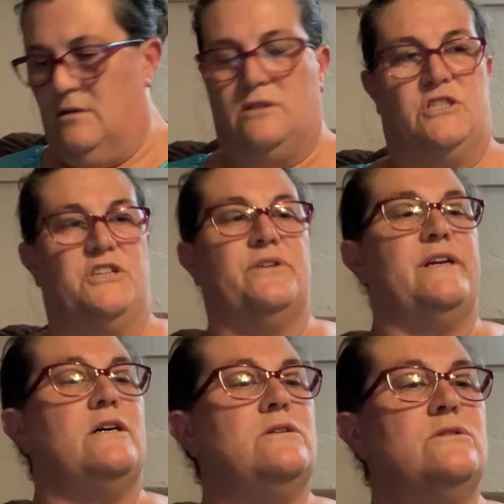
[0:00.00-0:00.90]

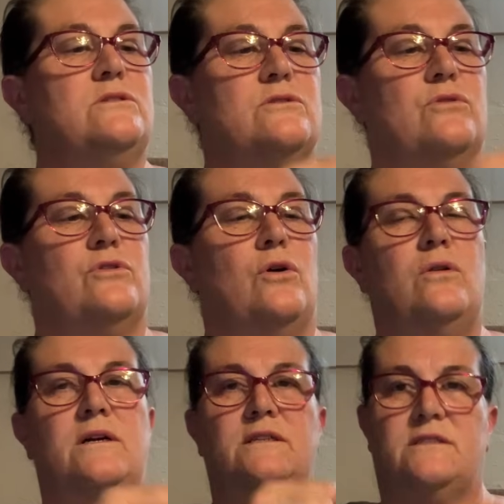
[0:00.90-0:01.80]
Cheerios,
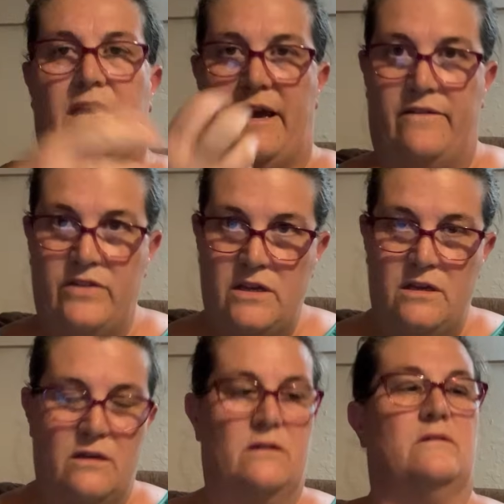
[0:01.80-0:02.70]
granola is
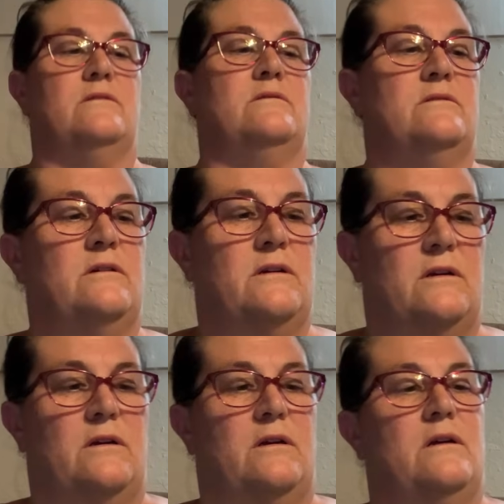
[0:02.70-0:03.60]
heavy
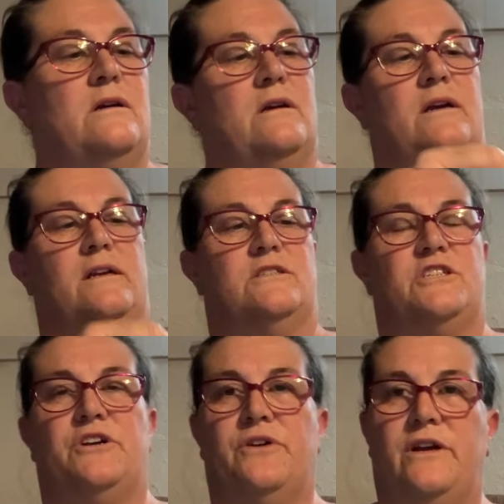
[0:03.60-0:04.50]
and
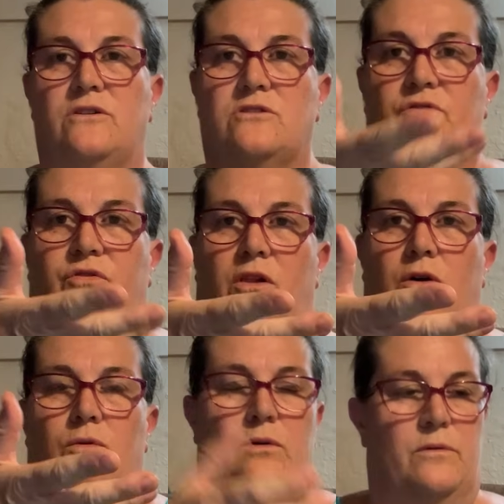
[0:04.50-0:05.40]
Cheerios
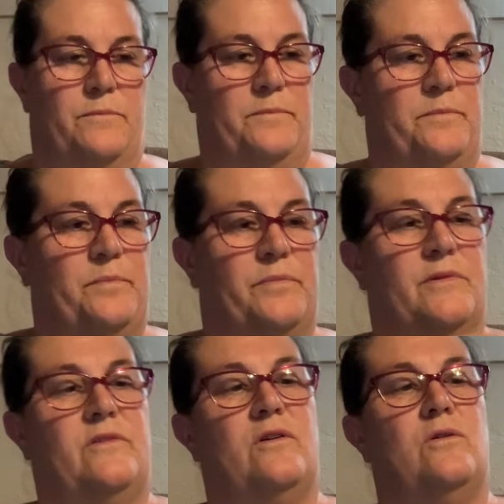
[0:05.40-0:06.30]
float.
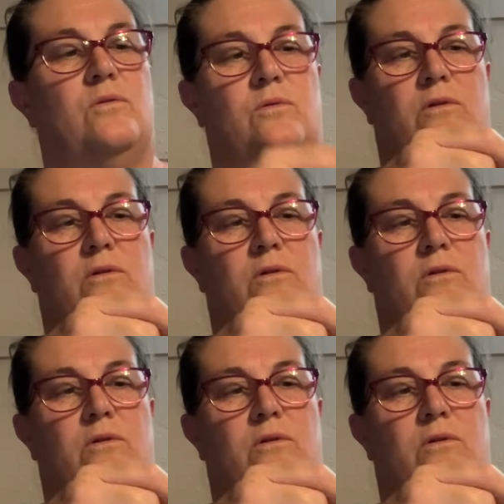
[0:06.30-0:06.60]
So